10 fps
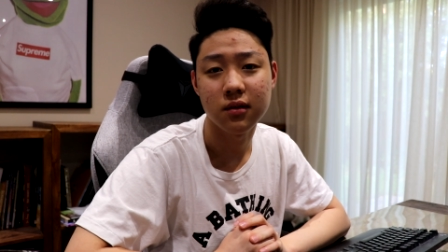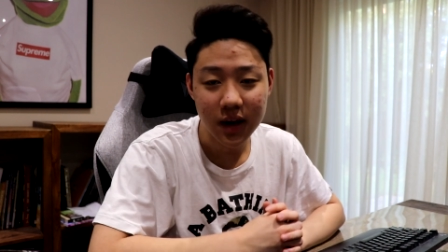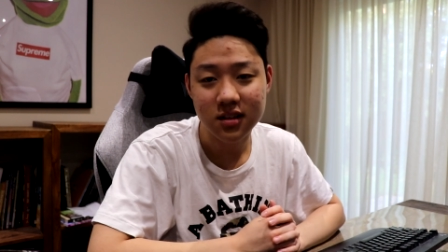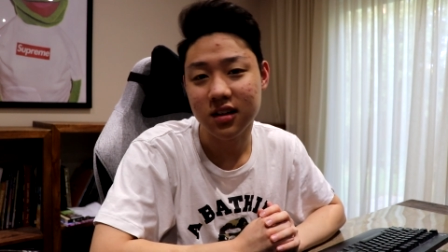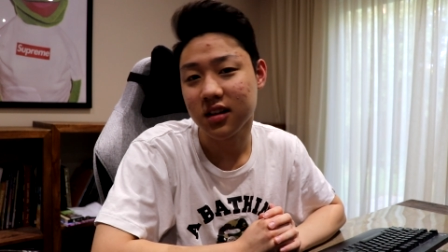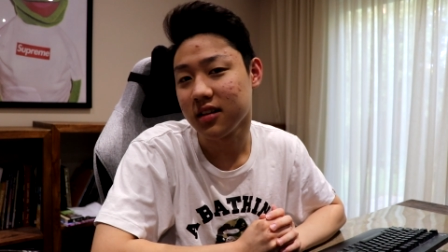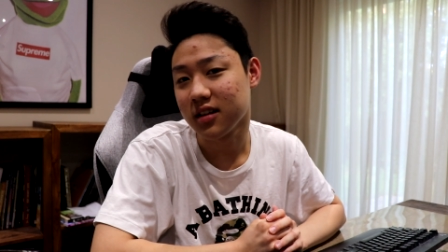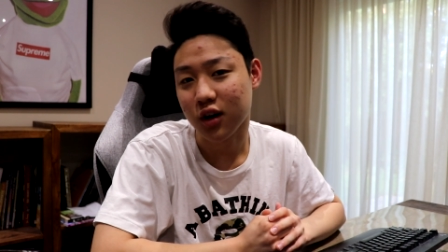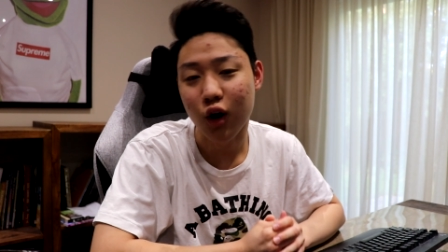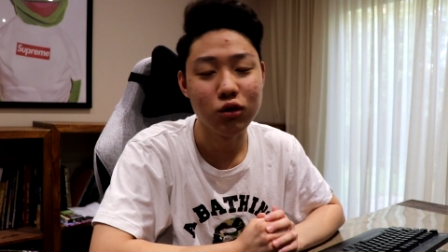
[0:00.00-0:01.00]
Basically
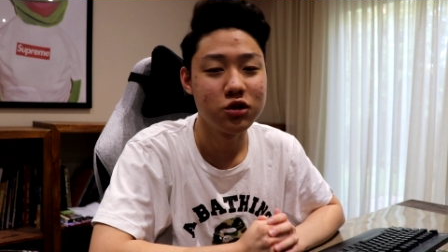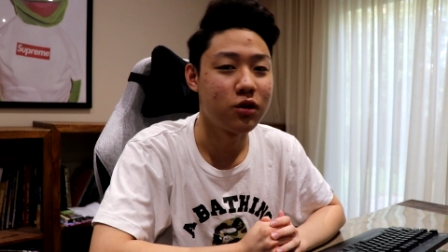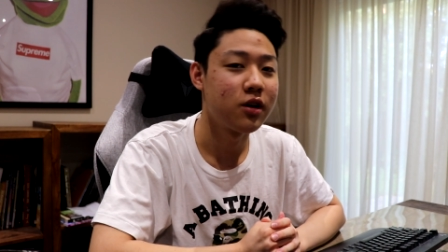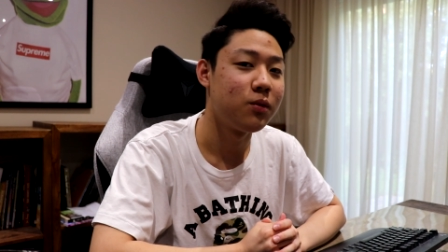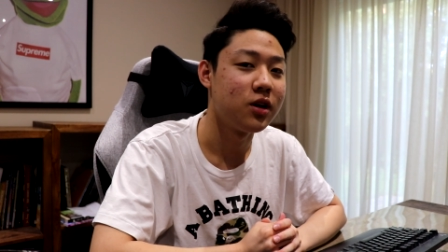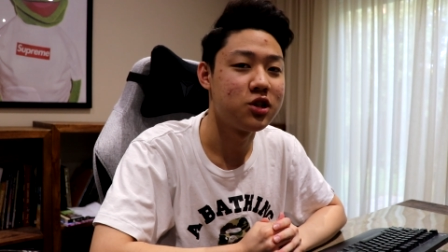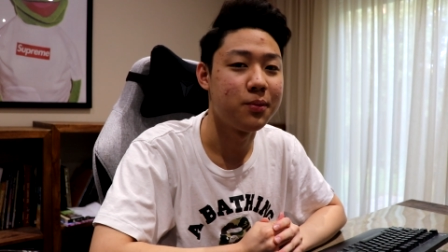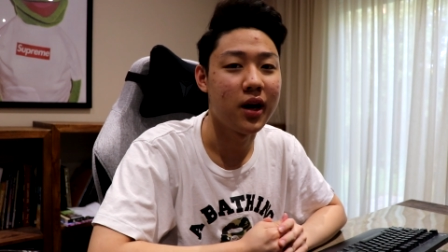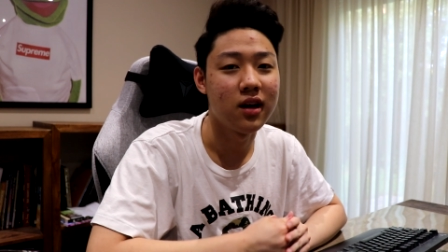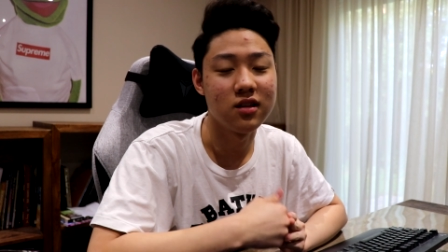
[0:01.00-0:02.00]
this whole Jordan 1
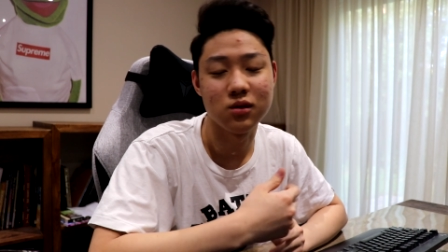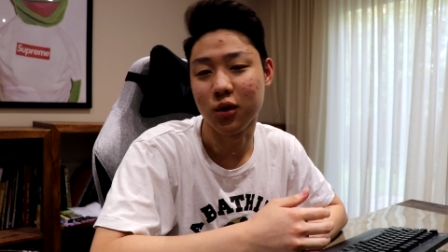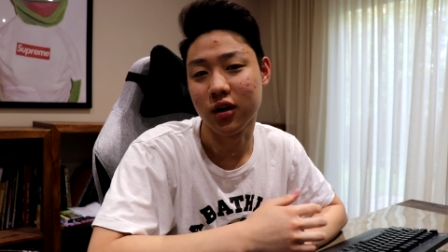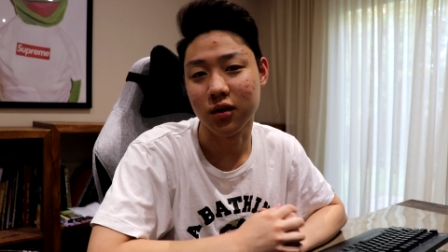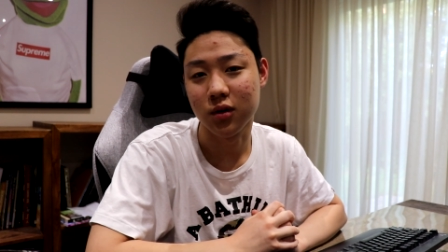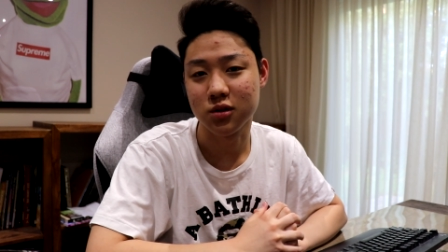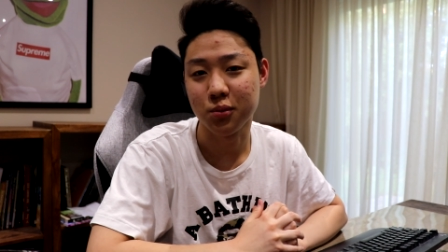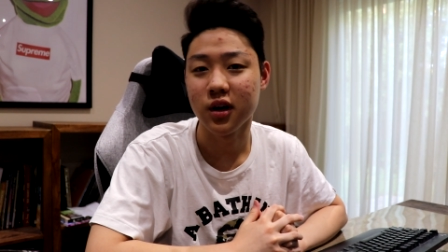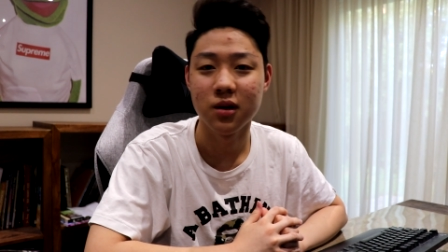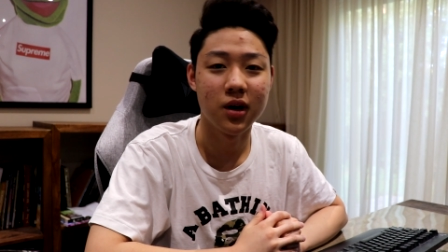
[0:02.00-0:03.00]
Japan this morning was
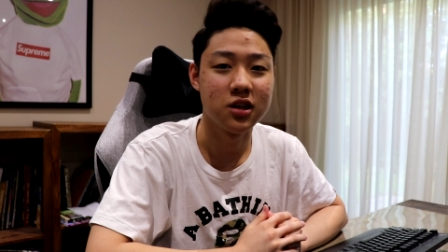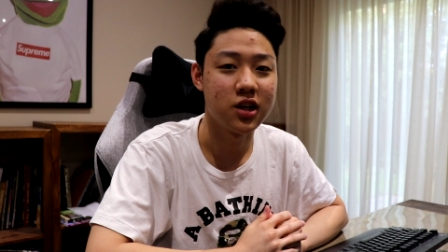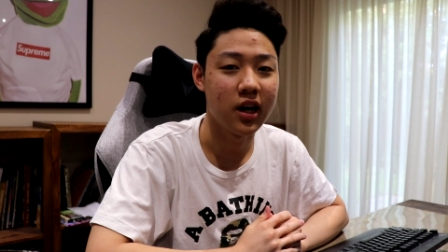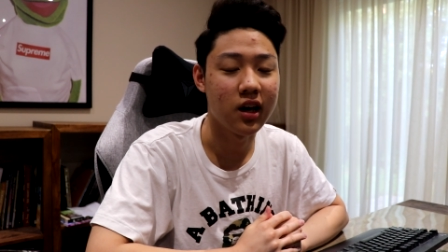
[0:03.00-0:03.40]
pretty much